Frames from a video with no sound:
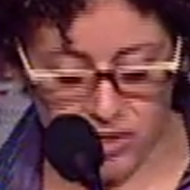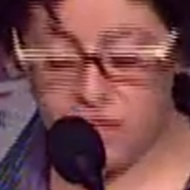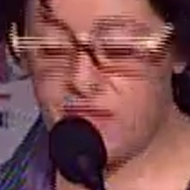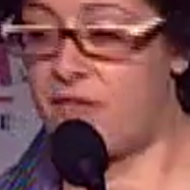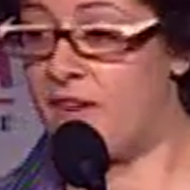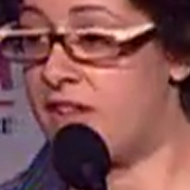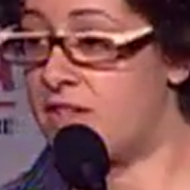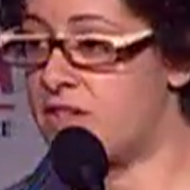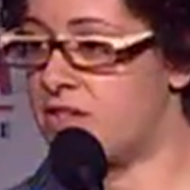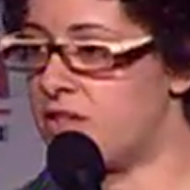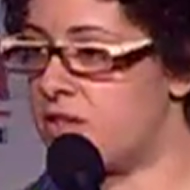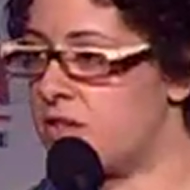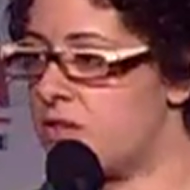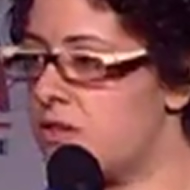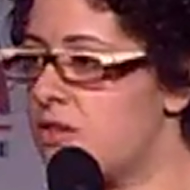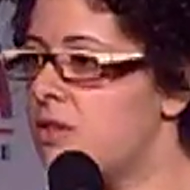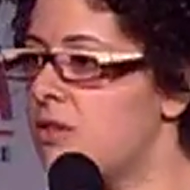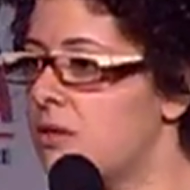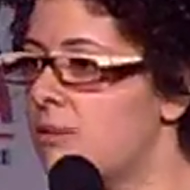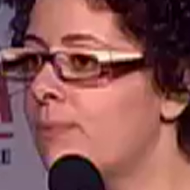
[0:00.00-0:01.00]

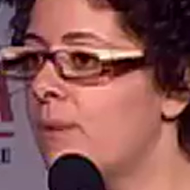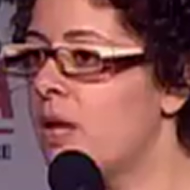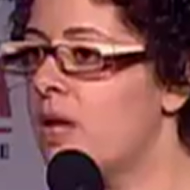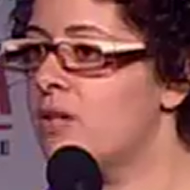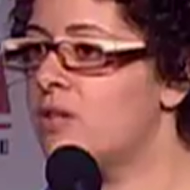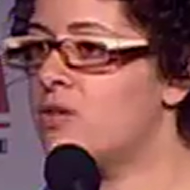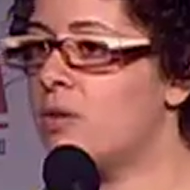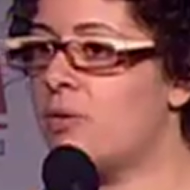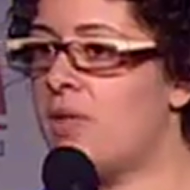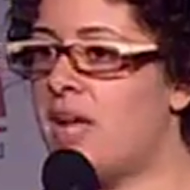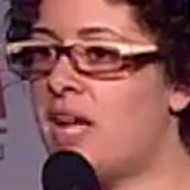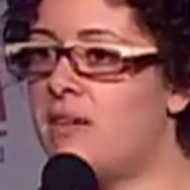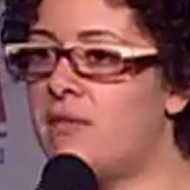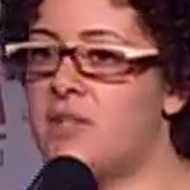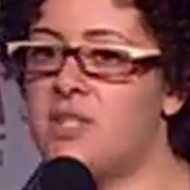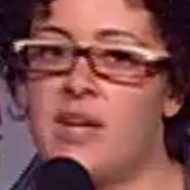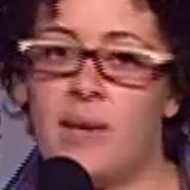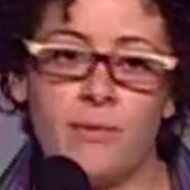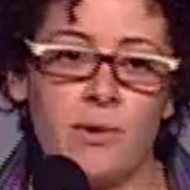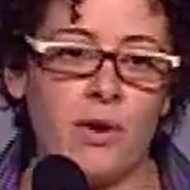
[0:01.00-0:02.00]
fences so that
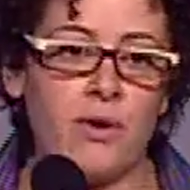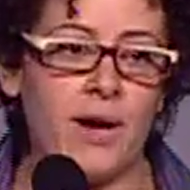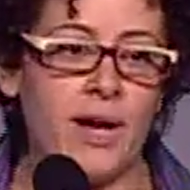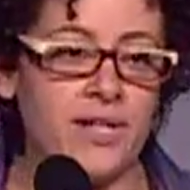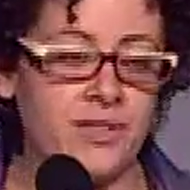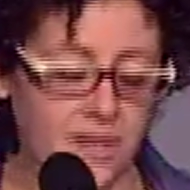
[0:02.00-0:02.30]
even Democrats